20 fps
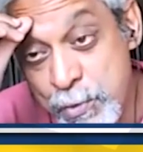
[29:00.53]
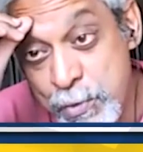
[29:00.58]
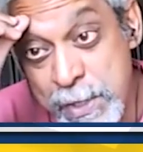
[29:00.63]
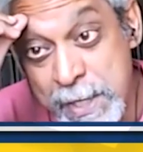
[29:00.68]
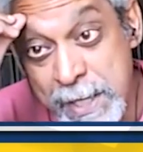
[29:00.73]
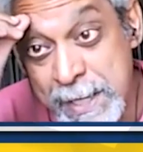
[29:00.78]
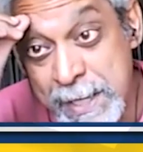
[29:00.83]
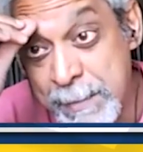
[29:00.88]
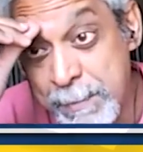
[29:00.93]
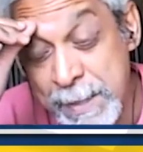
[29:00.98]

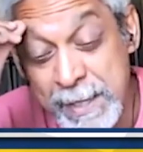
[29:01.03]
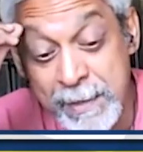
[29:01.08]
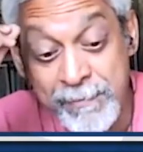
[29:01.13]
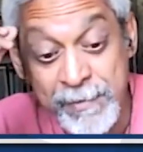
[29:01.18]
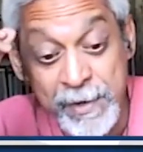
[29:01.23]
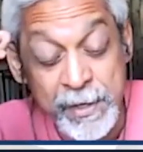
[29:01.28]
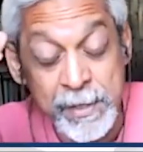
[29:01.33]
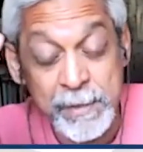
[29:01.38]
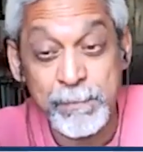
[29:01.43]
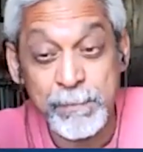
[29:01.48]
really be
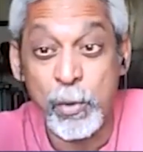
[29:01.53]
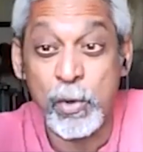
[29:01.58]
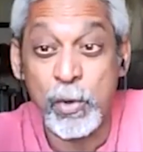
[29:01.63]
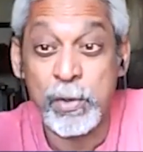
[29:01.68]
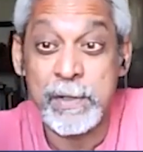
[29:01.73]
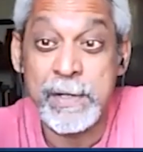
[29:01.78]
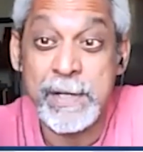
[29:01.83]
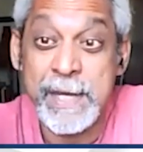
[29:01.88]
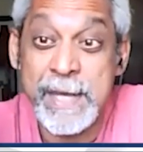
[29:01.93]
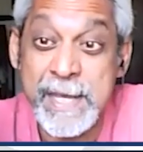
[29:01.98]
very
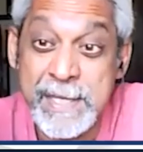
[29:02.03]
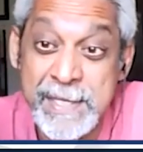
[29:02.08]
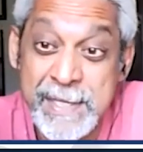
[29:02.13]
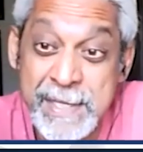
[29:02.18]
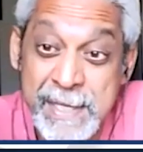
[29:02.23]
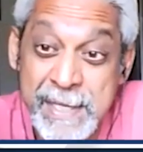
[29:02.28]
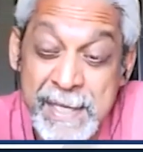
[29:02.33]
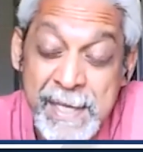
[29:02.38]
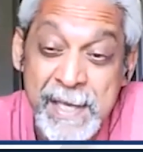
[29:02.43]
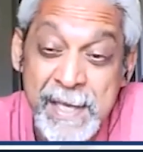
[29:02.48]
important is
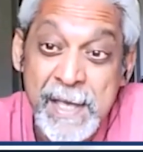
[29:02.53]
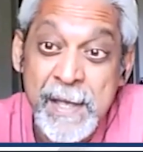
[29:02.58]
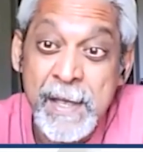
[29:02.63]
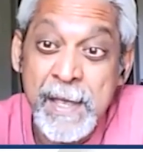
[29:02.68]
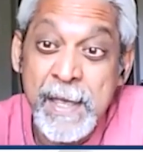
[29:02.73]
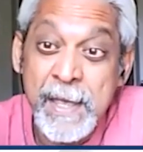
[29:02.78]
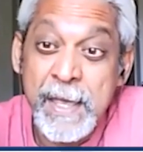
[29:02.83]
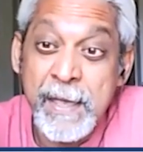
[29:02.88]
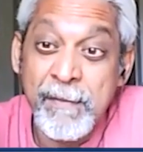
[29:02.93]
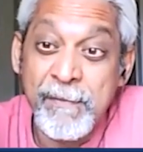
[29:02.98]
the
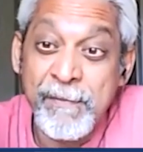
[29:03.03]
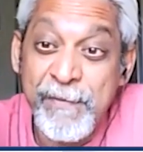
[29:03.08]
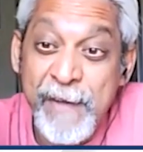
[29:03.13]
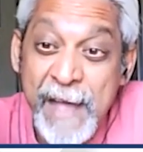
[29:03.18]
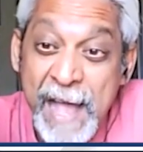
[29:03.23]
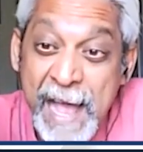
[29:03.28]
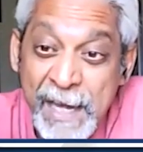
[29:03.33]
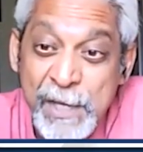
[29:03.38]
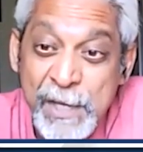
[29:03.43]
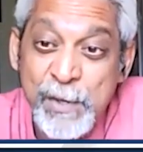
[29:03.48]

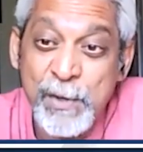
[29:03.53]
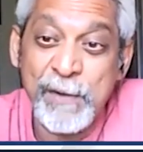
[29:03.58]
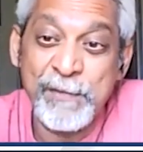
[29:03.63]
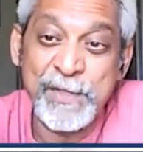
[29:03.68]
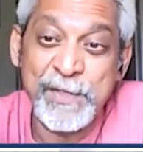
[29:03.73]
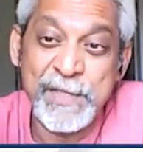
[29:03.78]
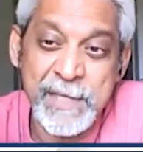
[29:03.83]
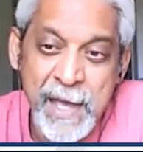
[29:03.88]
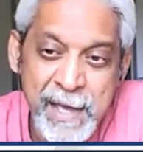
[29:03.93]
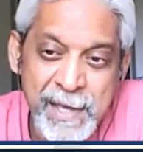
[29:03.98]
value of
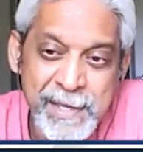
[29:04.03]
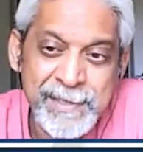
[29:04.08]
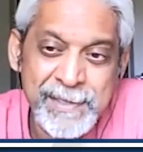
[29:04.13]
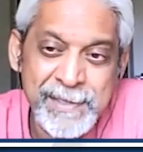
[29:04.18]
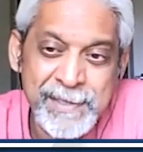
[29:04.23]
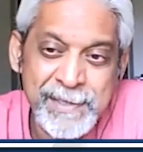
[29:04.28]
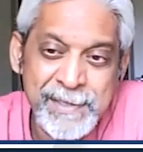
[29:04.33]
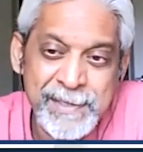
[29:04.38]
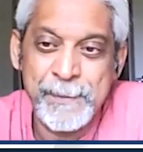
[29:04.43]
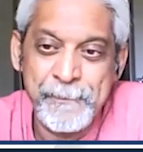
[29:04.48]

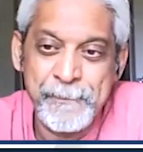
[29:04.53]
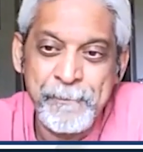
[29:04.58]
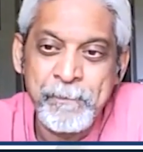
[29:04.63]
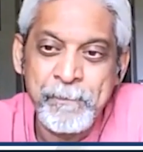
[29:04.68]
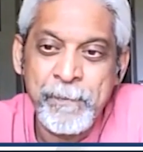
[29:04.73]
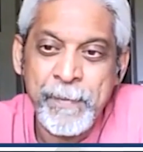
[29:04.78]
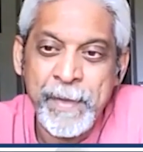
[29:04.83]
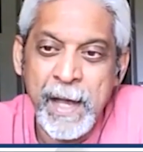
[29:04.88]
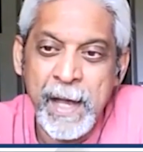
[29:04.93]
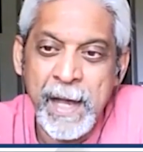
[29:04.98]
science
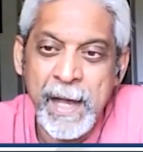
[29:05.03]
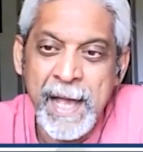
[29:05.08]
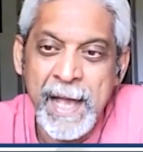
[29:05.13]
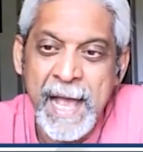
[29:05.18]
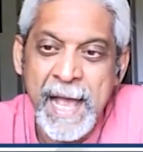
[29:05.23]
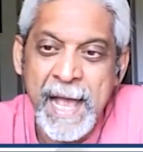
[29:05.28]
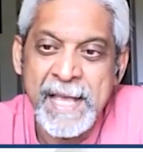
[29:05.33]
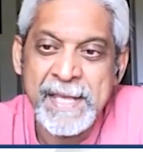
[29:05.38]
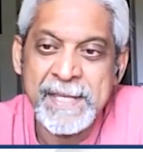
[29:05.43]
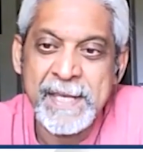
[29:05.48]
uh,
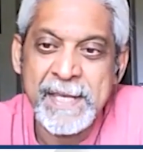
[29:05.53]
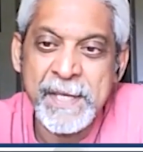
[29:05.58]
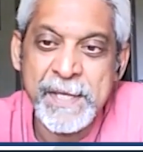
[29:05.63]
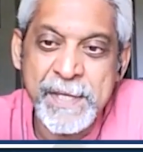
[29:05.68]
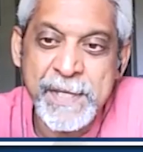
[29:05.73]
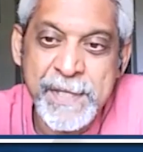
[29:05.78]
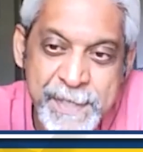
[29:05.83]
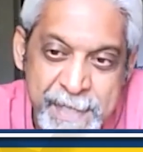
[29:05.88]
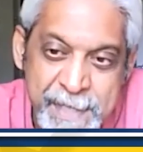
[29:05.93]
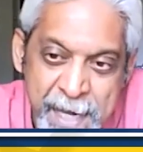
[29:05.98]
as a
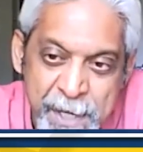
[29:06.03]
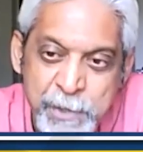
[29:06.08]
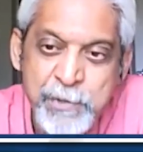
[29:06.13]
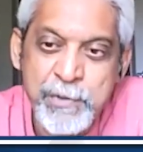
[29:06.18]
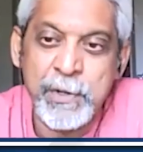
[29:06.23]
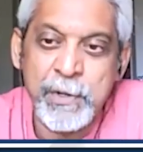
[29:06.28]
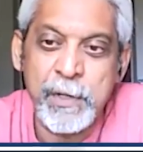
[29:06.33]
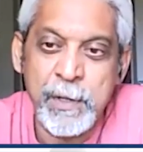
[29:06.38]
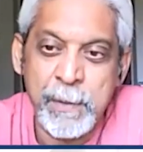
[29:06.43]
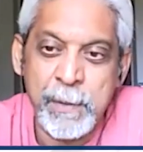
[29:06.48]

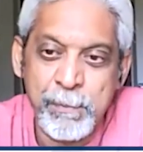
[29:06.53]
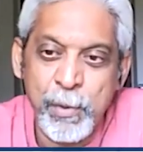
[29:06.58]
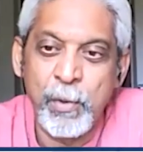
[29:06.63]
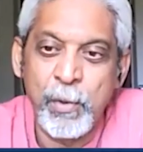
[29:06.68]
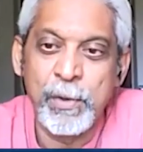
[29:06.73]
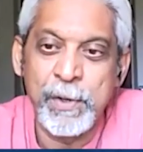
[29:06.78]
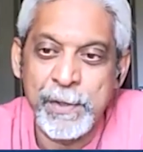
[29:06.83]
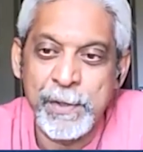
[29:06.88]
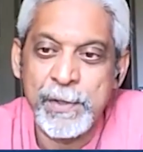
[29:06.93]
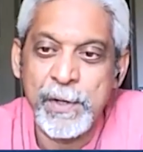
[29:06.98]
central
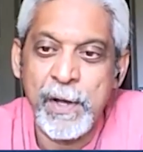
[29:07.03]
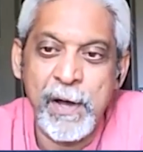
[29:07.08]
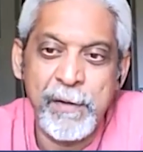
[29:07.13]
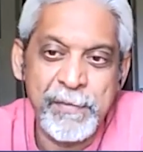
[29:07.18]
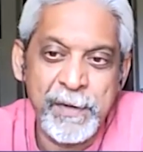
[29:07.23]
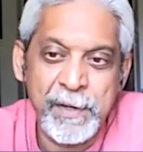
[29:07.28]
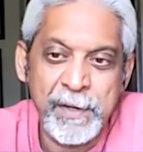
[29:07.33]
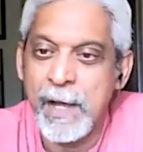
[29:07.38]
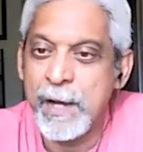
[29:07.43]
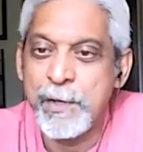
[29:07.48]
component
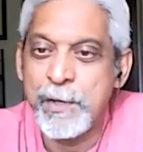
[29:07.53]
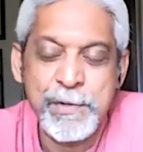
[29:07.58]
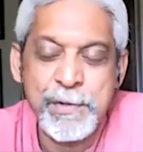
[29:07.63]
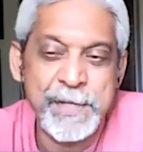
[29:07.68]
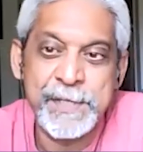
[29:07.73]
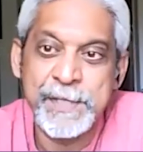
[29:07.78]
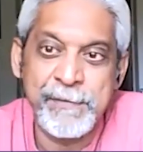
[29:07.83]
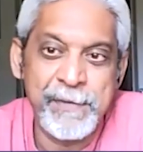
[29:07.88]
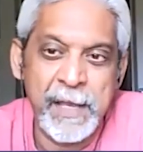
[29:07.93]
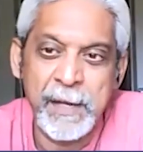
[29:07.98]
of a
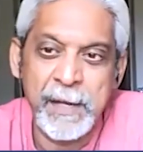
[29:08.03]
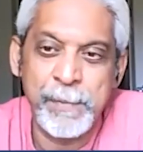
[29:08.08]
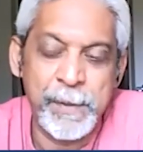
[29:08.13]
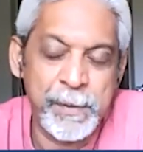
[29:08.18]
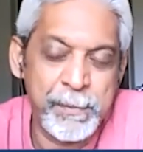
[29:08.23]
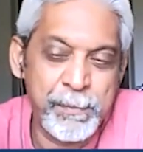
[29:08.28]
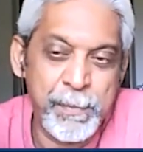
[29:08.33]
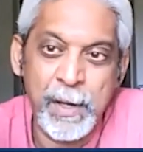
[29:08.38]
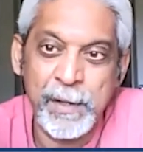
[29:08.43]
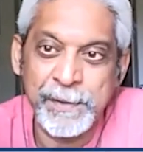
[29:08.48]
country's
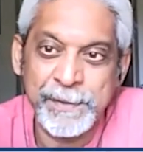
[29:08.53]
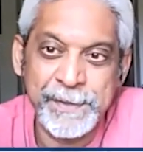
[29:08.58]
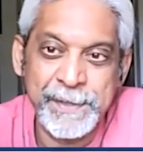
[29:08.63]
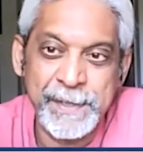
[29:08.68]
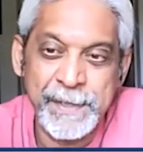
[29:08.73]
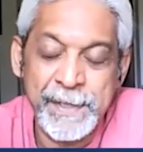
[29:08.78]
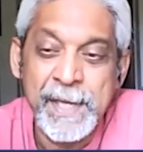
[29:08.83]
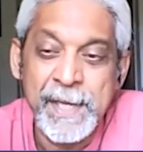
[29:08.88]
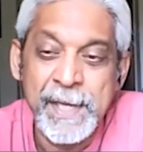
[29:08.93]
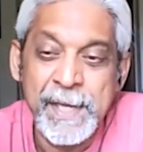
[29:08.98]
development
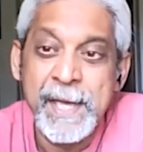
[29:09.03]
policy.